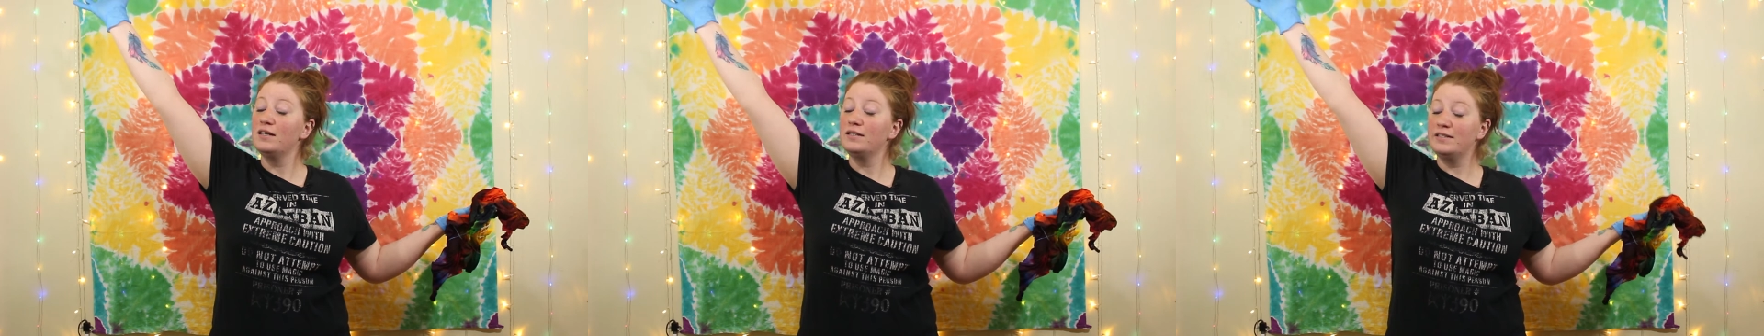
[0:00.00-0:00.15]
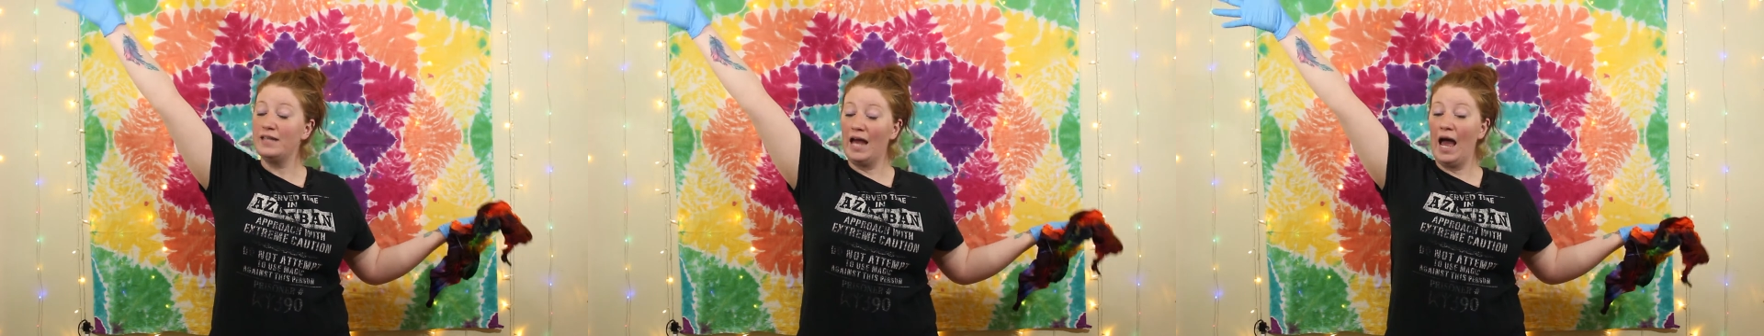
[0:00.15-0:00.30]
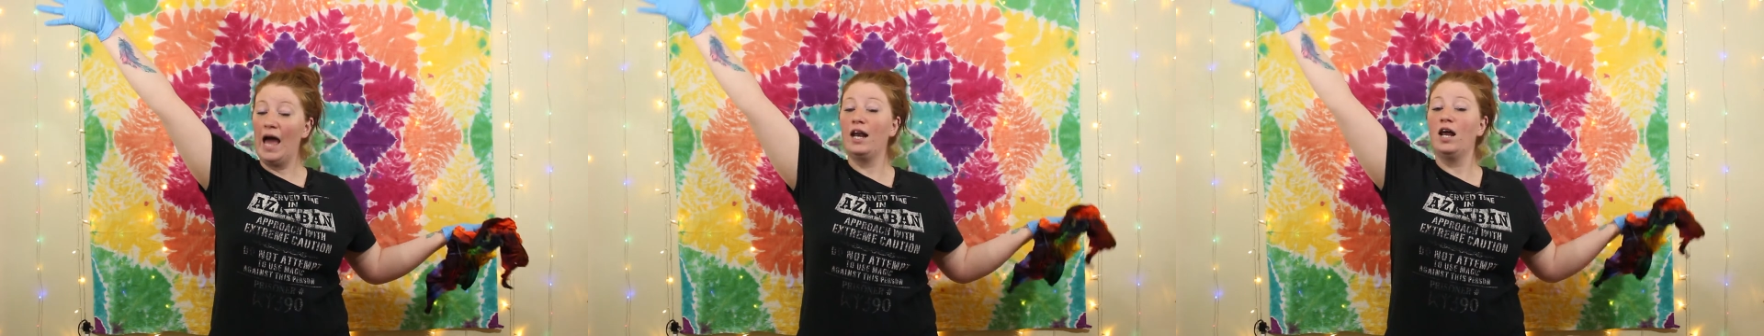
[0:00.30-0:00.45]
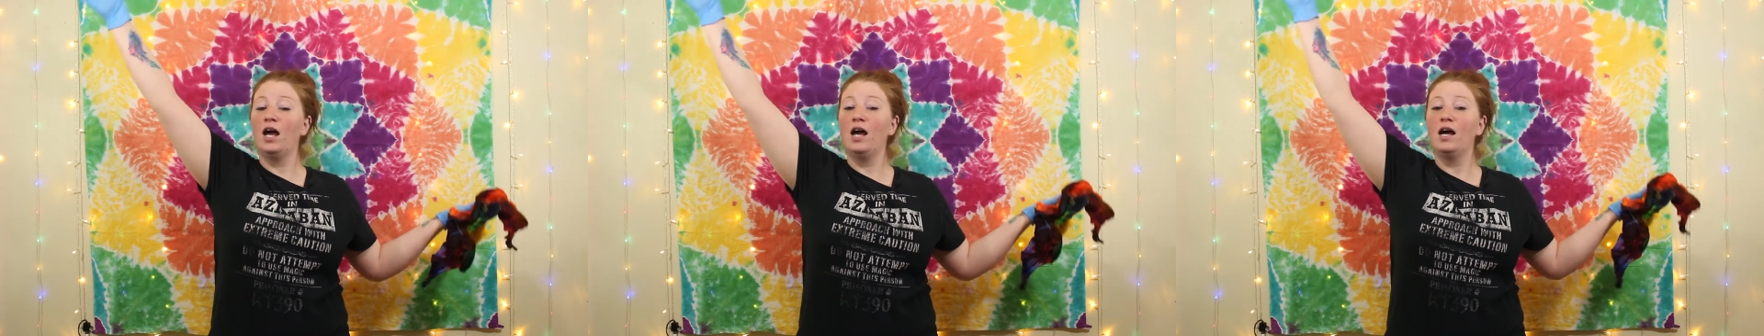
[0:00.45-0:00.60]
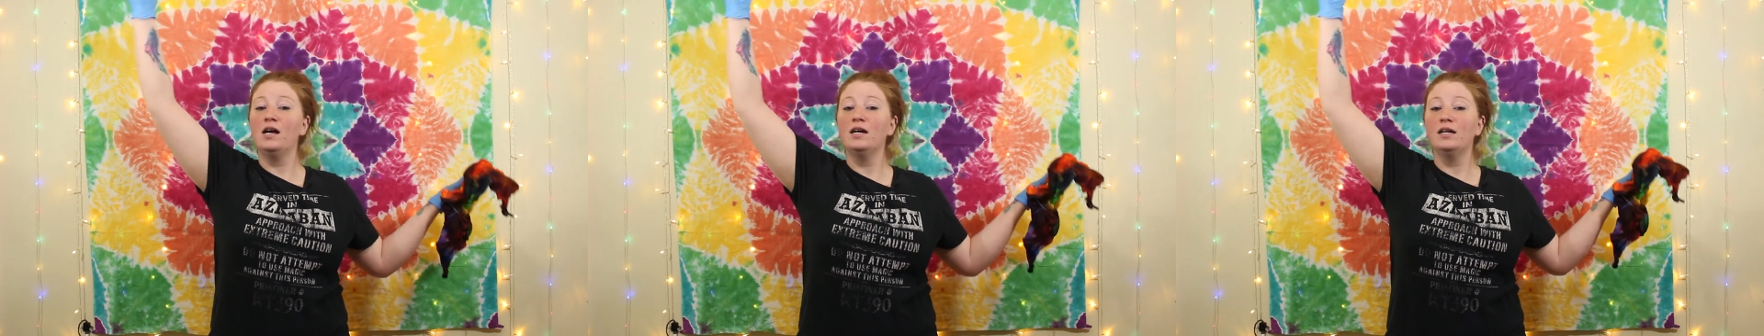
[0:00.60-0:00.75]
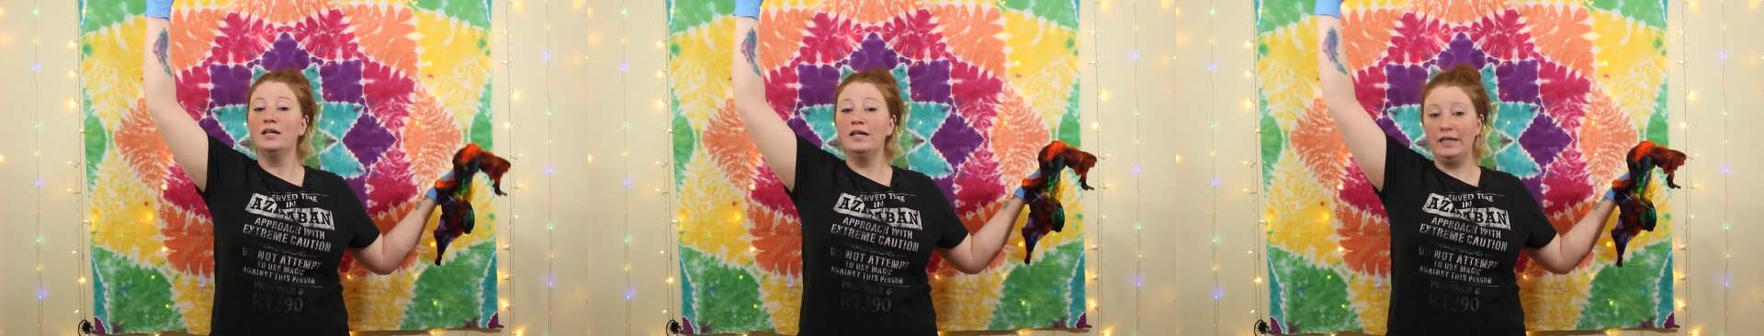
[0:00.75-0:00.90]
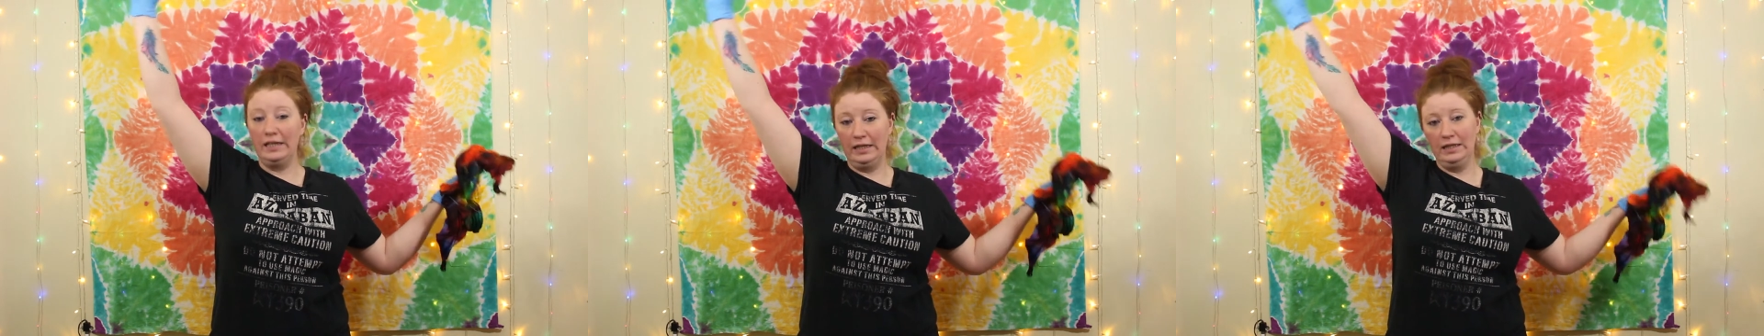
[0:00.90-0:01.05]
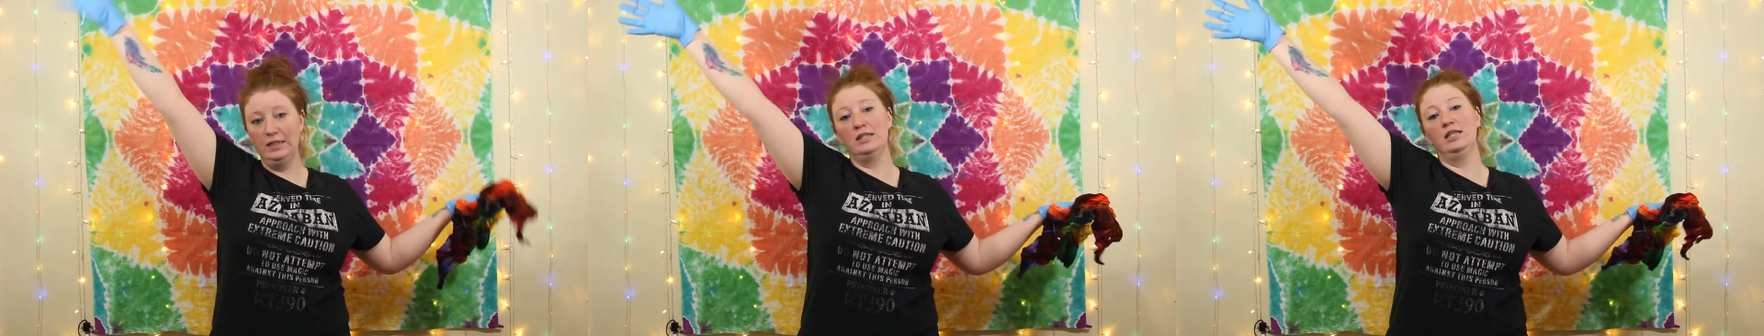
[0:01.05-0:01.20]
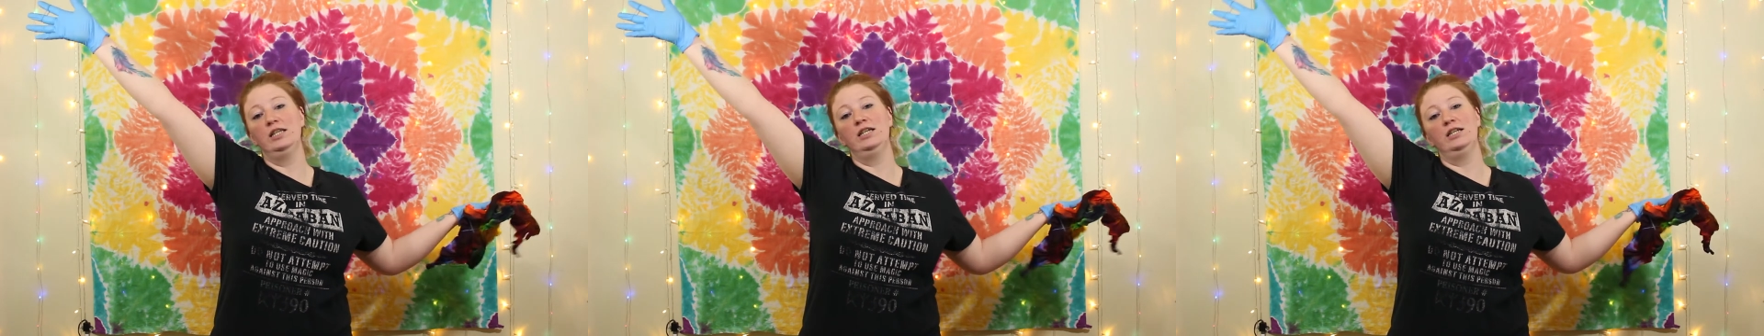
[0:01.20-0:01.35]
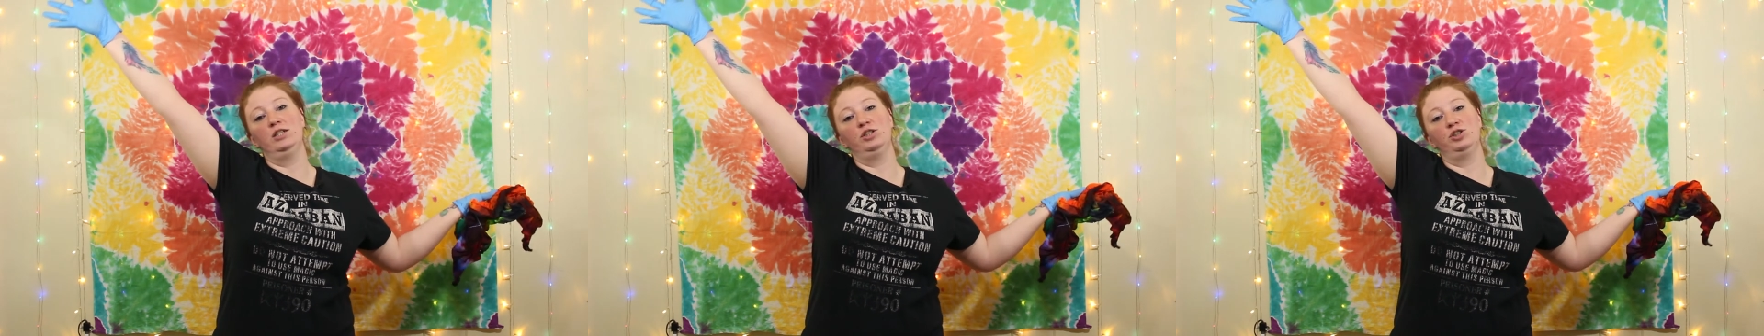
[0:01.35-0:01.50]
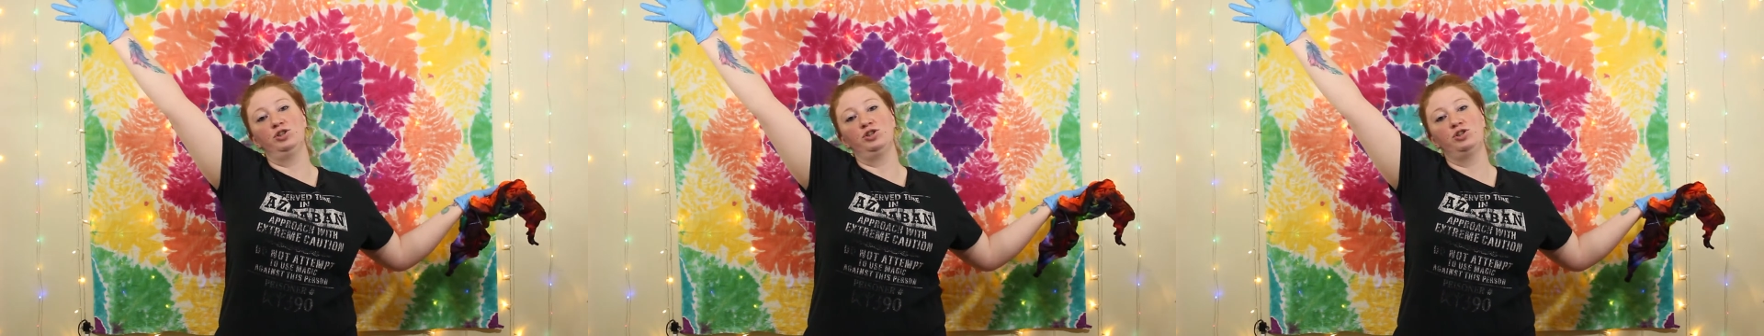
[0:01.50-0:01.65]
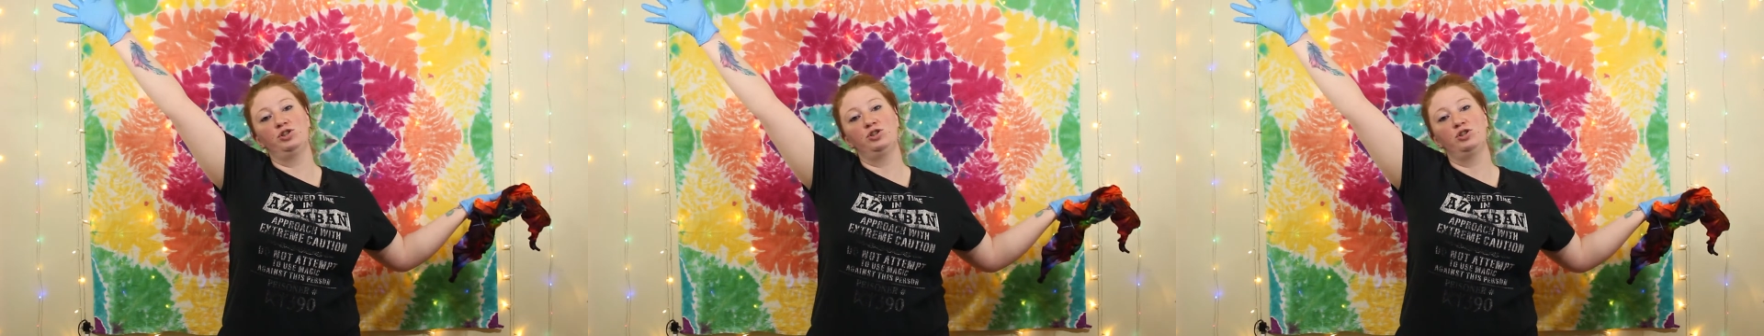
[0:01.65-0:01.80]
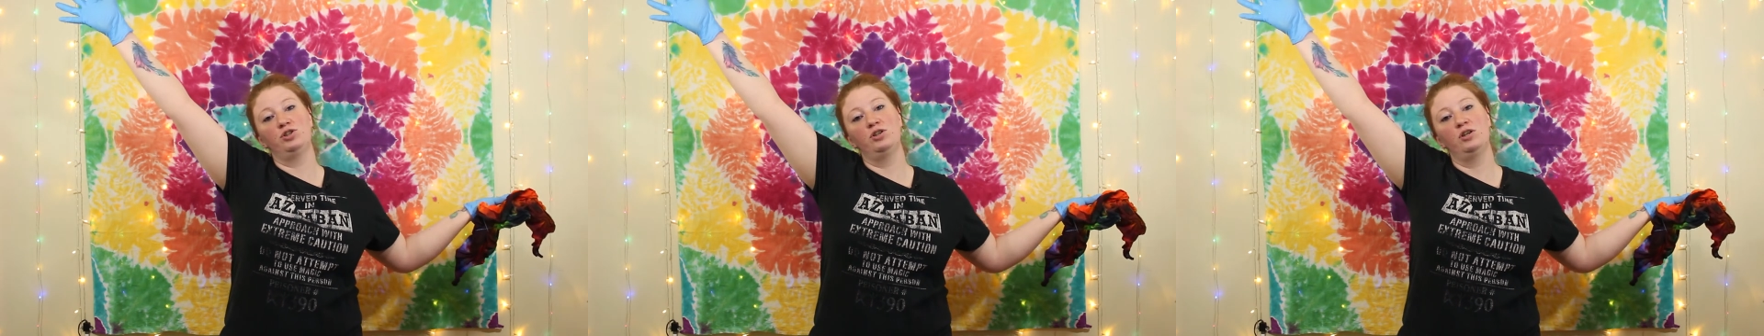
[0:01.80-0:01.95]
Donna
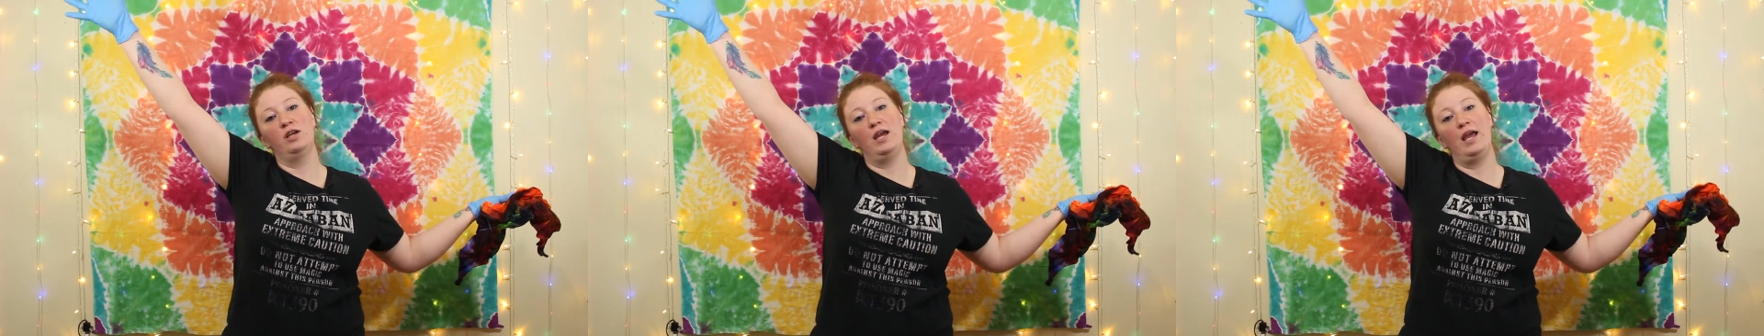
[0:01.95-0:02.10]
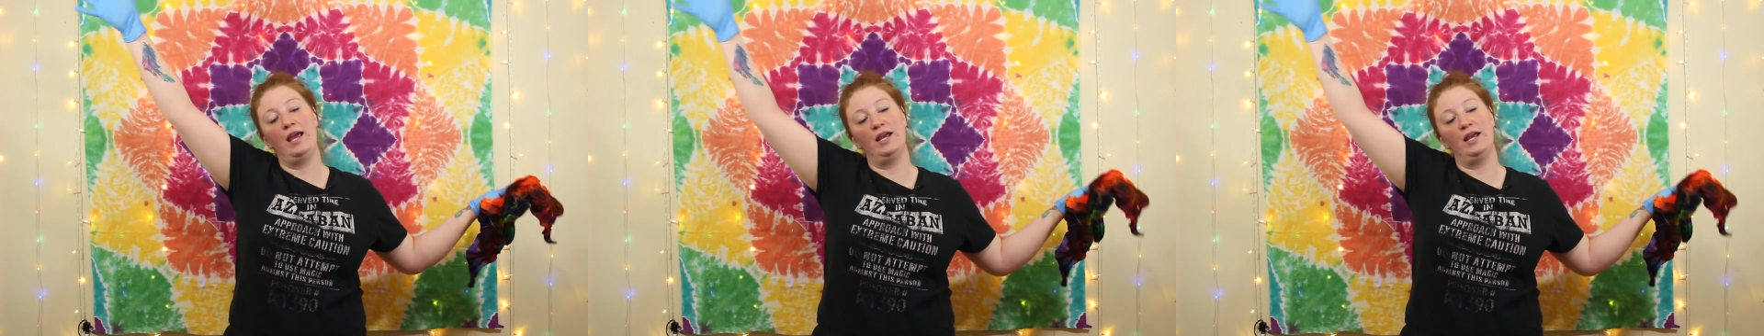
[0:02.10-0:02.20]
English.